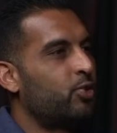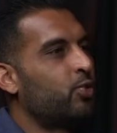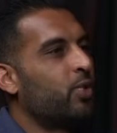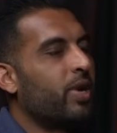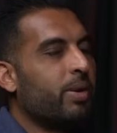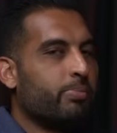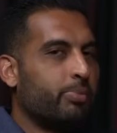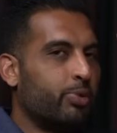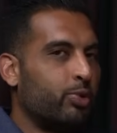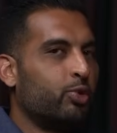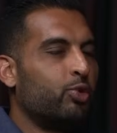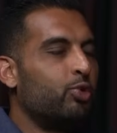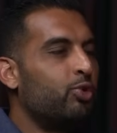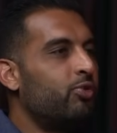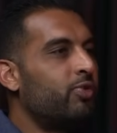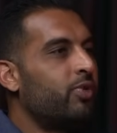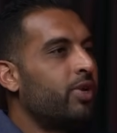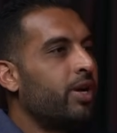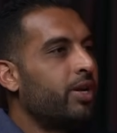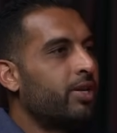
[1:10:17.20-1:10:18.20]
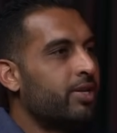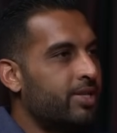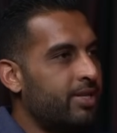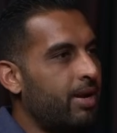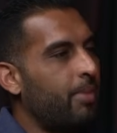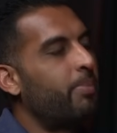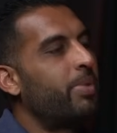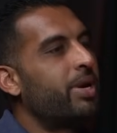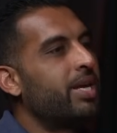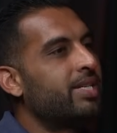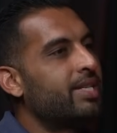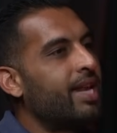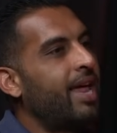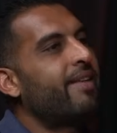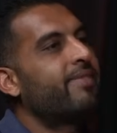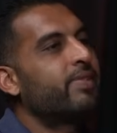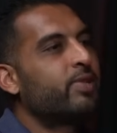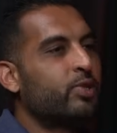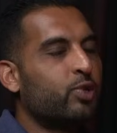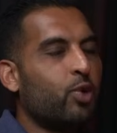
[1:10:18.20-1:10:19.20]
to improve somebody's
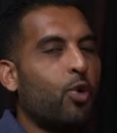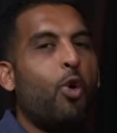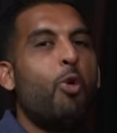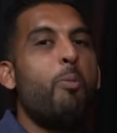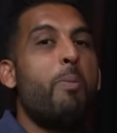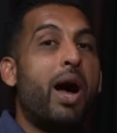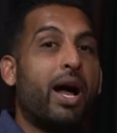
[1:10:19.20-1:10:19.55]
life so